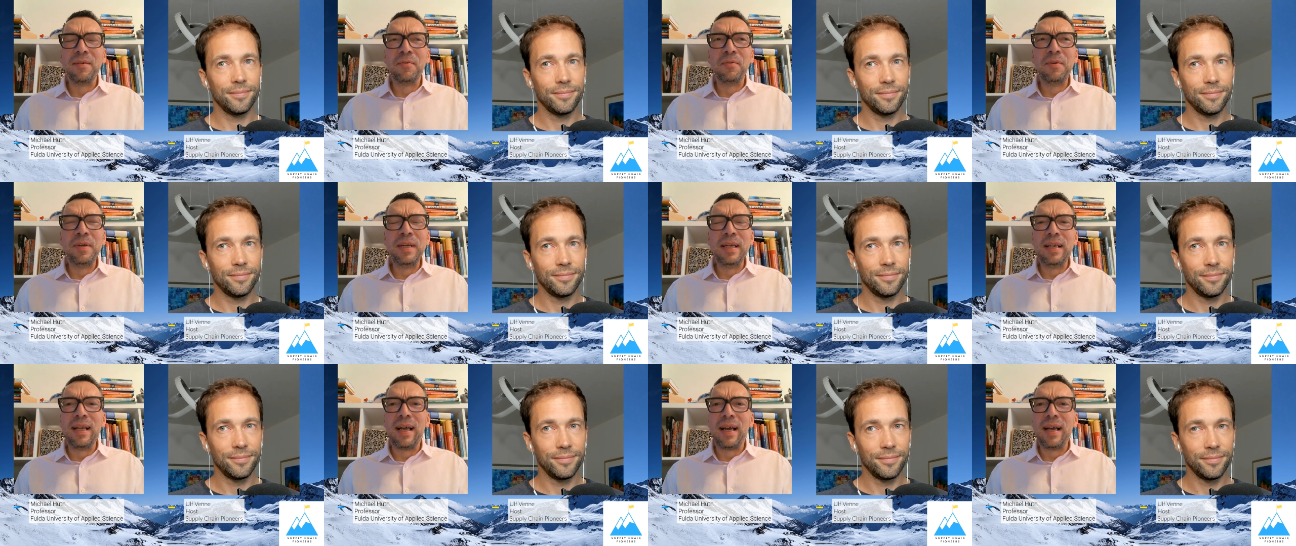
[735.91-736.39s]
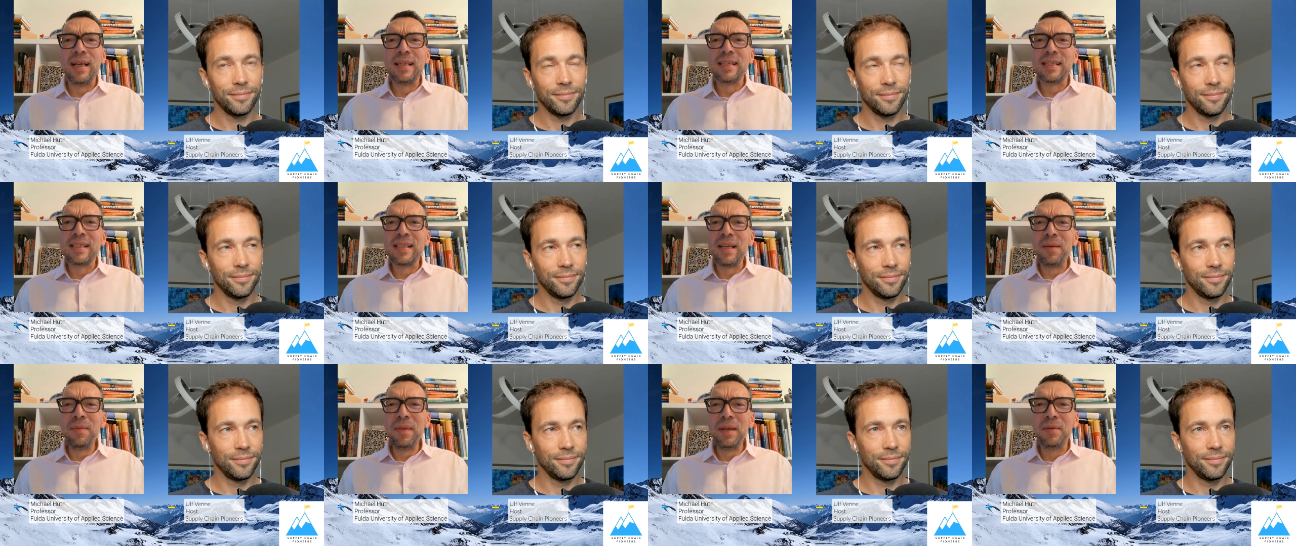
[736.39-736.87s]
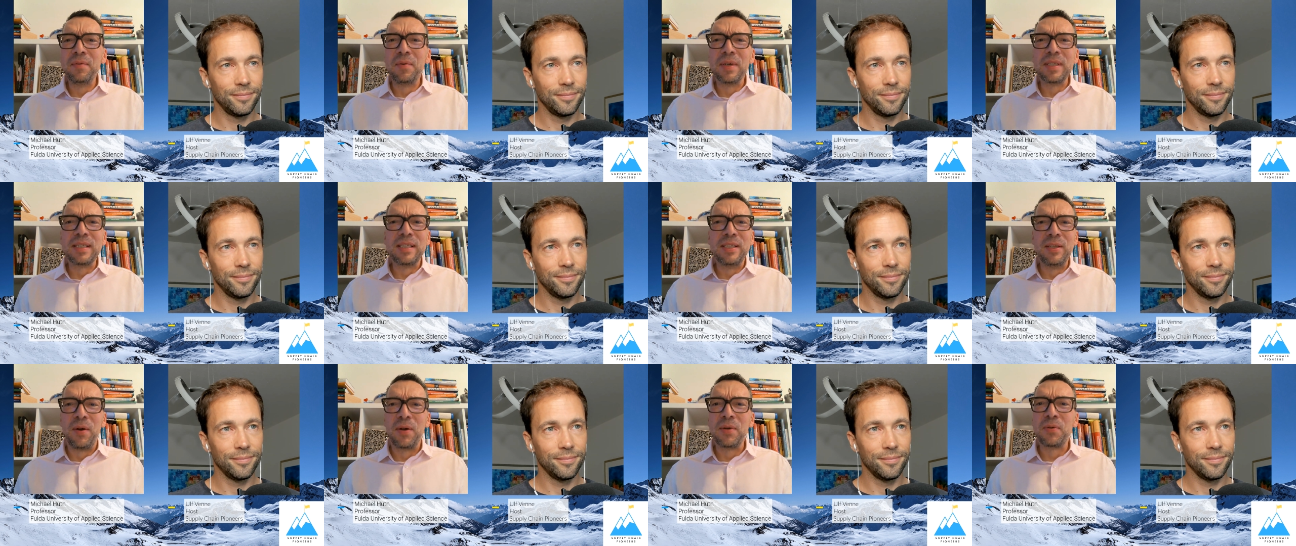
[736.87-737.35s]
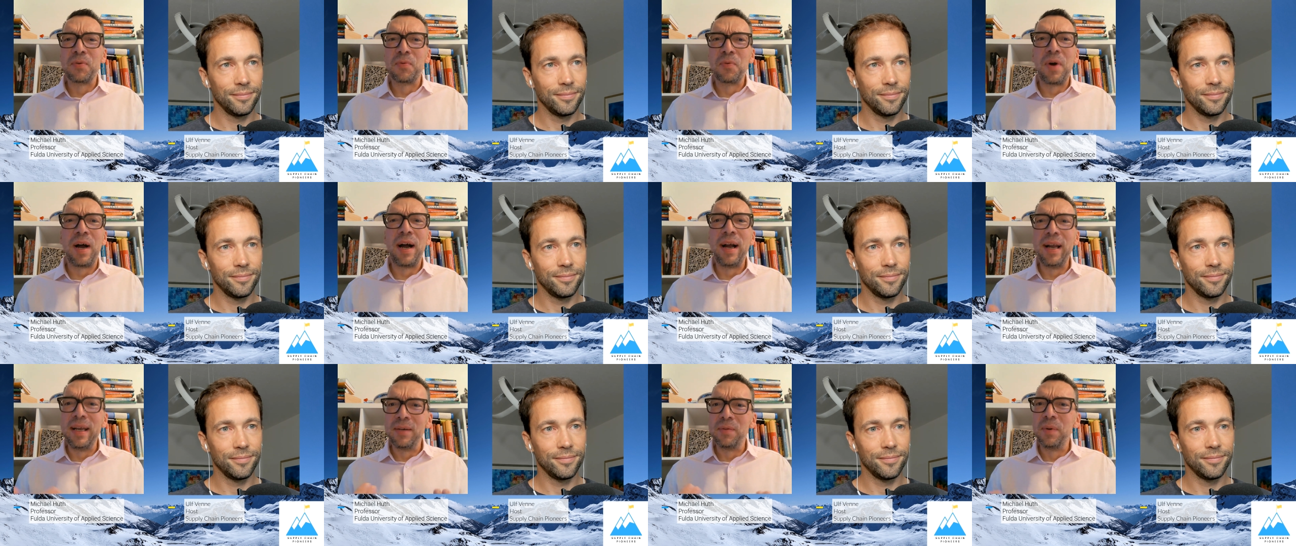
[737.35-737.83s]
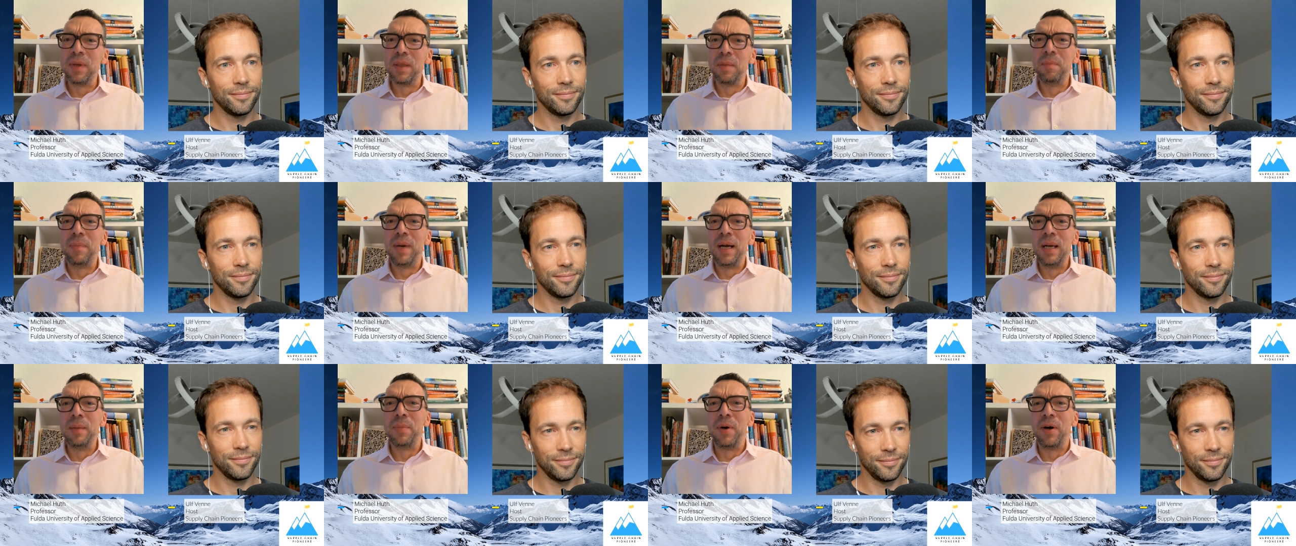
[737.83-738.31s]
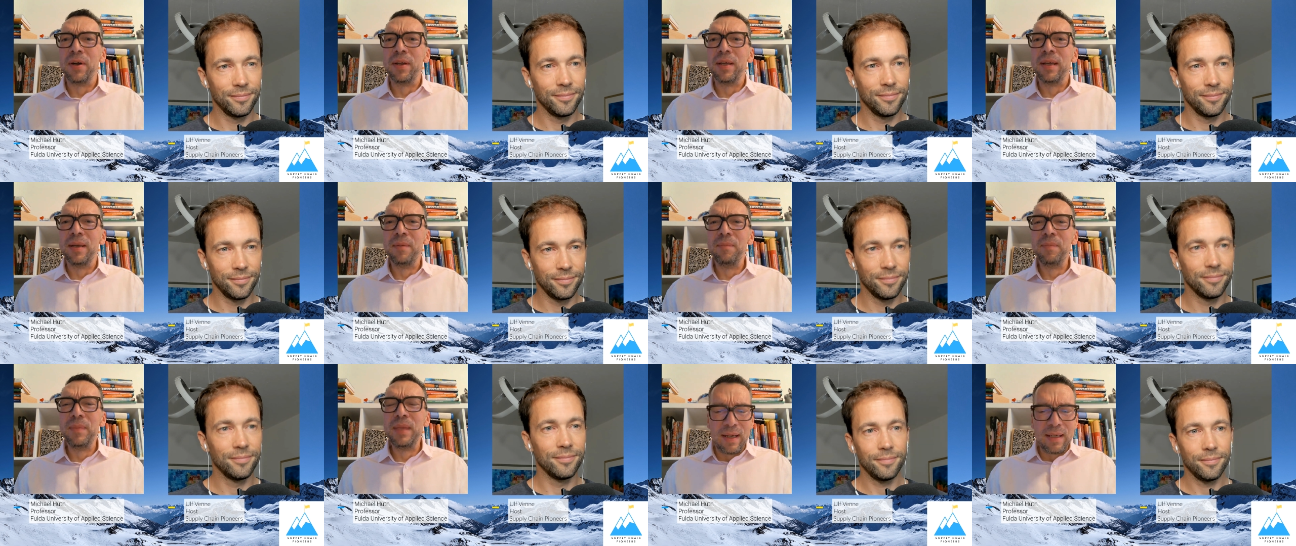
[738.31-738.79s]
Speaker 1: realized something was not right with my body.